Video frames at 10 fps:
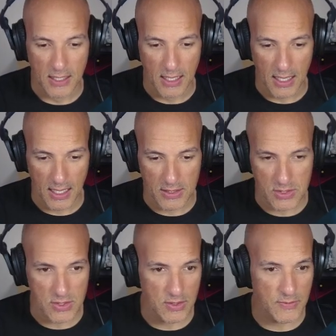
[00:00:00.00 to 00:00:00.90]
And
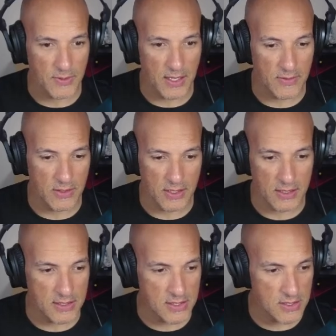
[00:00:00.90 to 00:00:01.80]
so if you have a look at
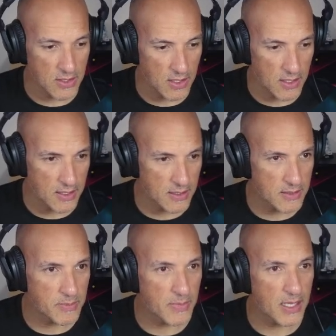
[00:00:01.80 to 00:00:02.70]
this on
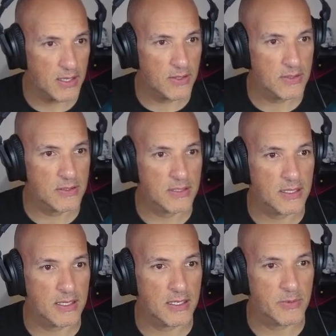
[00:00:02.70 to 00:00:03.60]
my local
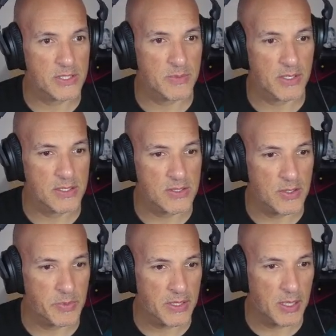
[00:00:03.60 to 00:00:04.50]
here, which I'm going to
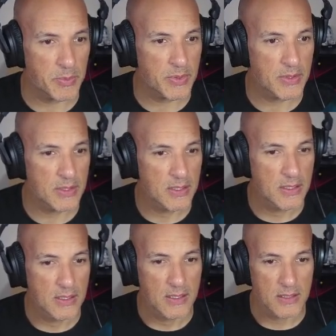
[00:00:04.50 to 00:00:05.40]
open up,
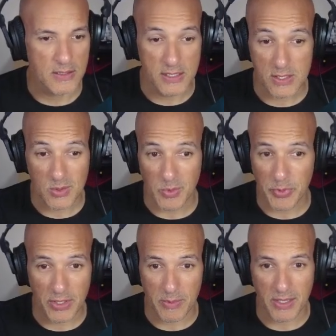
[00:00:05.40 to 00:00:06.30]
this all
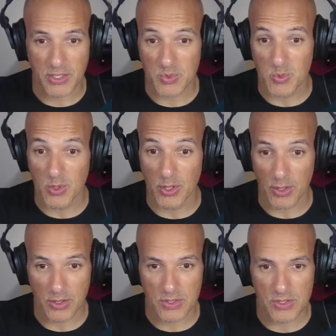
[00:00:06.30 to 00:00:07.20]
pretty much
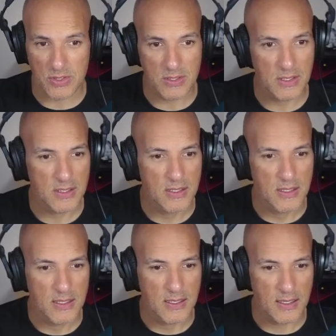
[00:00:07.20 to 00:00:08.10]
works.
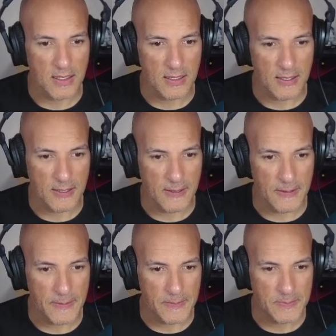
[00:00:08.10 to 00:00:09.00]

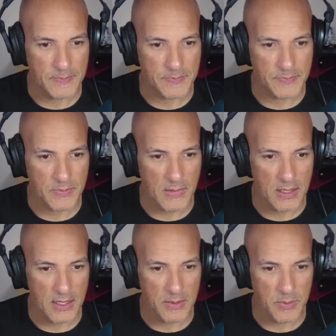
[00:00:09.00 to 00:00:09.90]

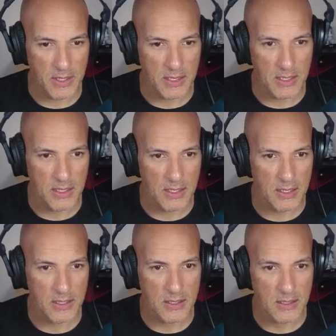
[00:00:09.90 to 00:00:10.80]
Let me
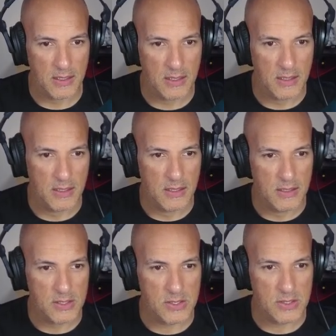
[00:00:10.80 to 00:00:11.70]

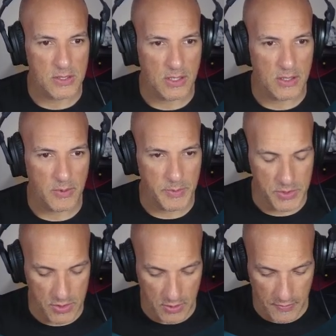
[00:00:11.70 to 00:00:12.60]
start the web
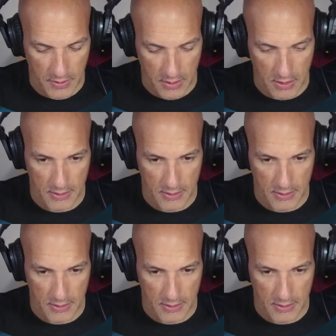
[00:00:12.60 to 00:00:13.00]
server.